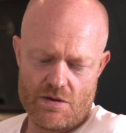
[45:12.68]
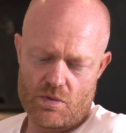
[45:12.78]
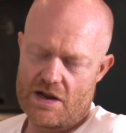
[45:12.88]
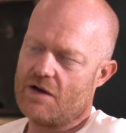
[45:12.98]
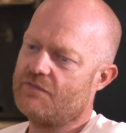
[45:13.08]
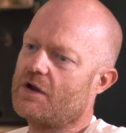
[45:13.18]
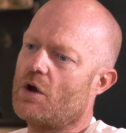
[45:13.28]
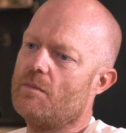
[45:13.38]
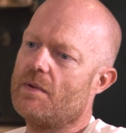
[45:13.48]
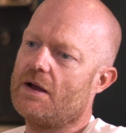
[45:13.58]
well up for
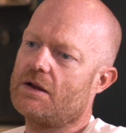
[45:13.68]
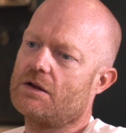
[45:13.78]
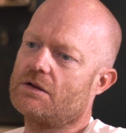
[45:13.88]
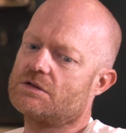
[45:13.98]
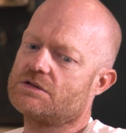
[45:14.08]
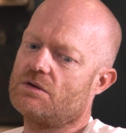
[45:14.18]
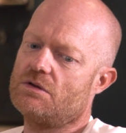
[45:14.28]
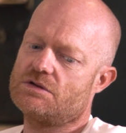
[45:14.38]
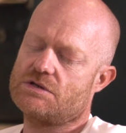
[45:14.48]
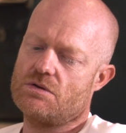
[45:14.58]
going back.
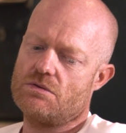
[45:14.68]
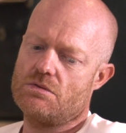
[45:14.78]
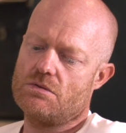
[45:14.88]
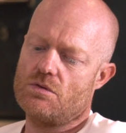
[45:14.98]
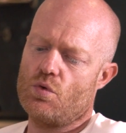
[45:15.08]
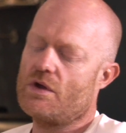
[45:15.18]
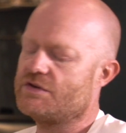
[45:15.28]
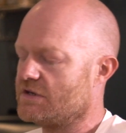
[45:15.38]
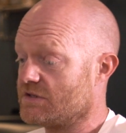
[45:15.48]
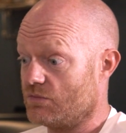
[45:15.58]
So all
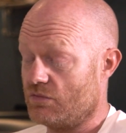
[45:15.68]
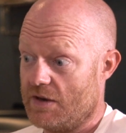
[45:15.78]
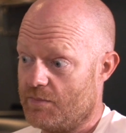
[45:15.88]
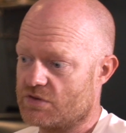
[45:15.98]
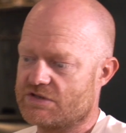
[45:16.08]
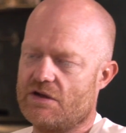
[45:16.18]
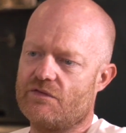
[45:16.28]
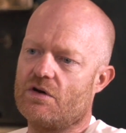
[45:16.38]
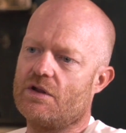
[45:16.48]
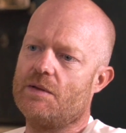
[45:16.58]
those things are really
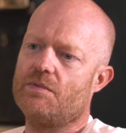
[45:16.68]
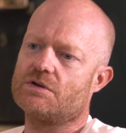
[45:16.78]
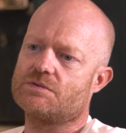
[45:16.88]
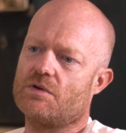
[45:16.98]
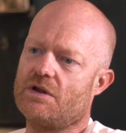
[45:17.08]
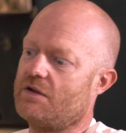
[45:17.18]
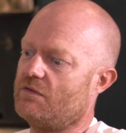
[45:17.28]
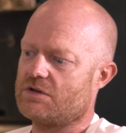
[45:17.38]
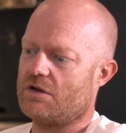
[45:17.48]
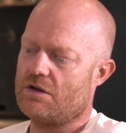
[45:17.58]
positive, aren't they? Because by the end
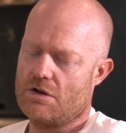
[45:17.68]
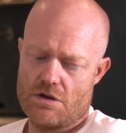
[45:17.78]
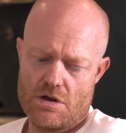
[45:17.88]
of it was like,